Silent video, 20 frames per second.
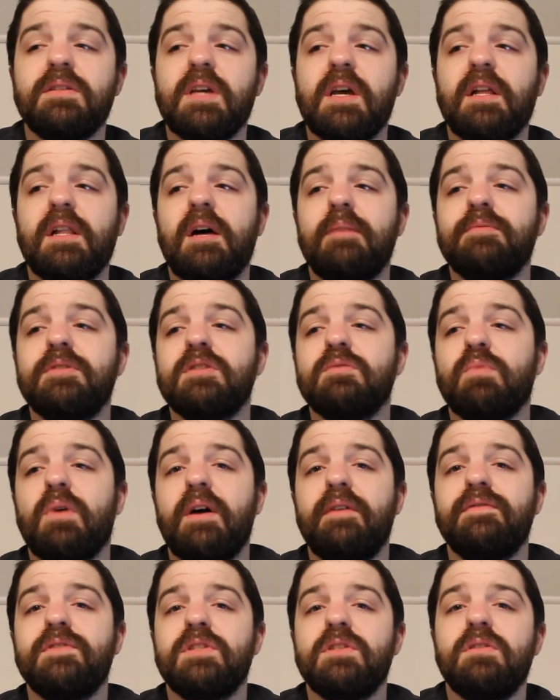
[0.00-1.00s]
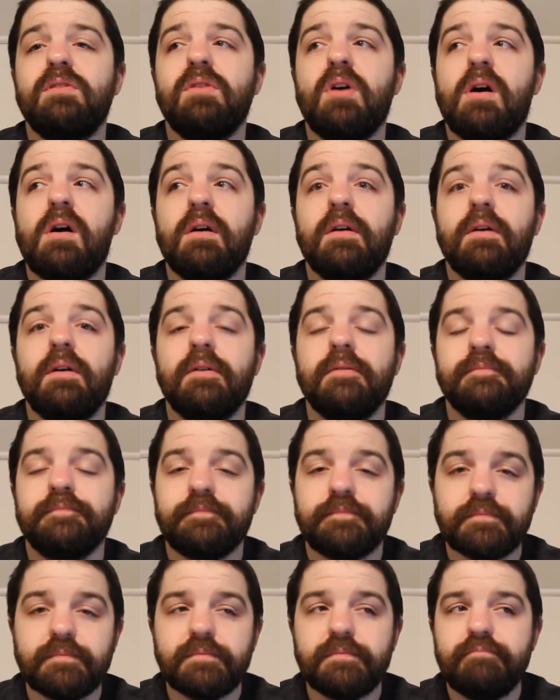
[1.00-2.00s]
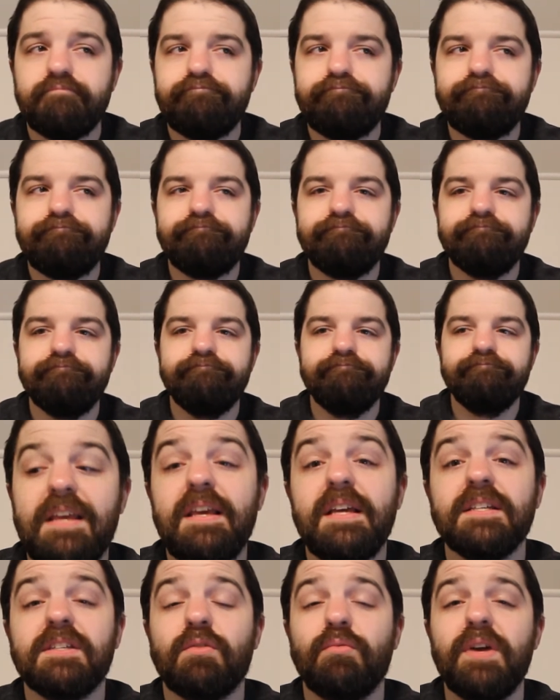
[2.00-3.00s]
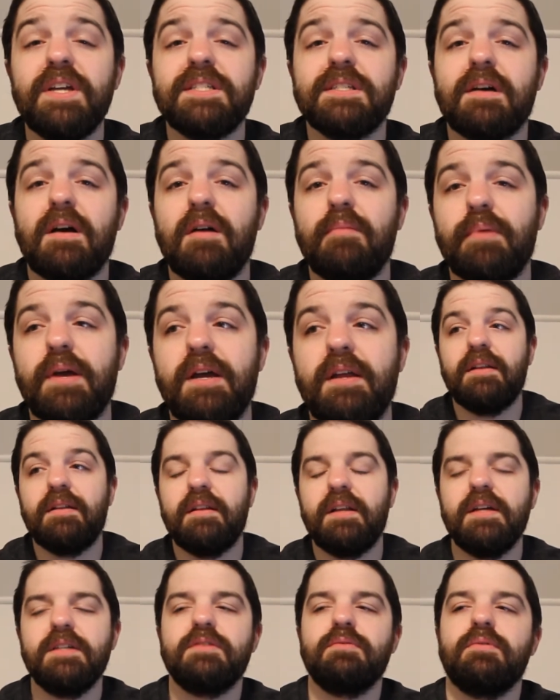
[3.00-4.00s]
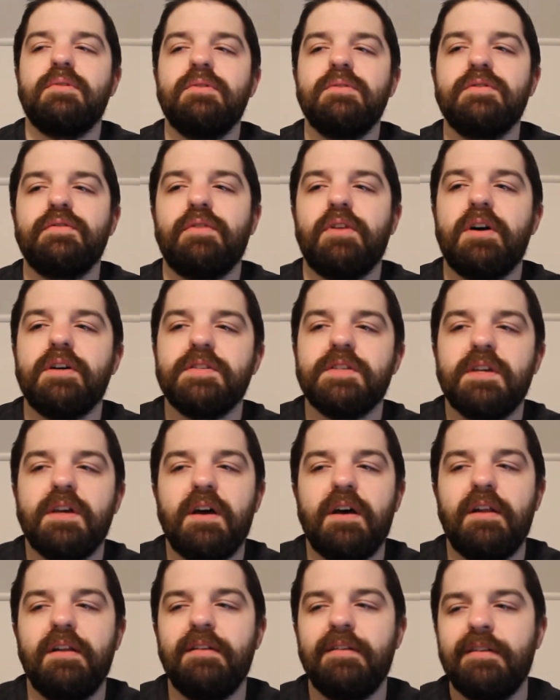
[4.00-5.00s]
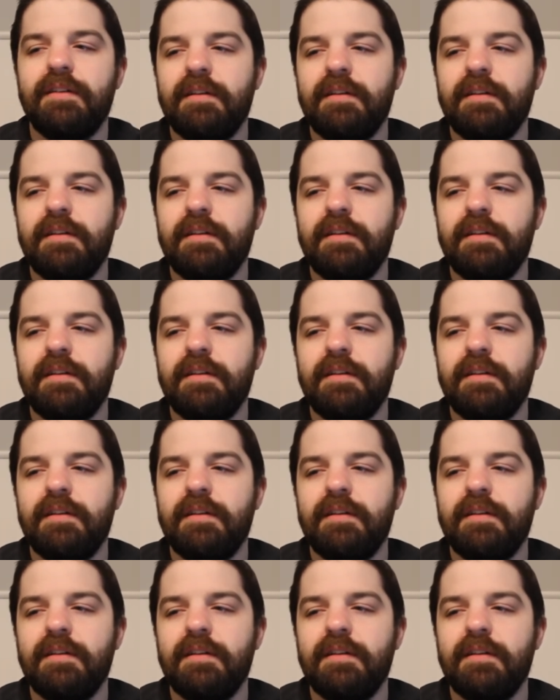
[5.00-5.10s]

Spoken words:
Cyclops' wife's dog. He gets a race car bat, and that's what he was flossing on.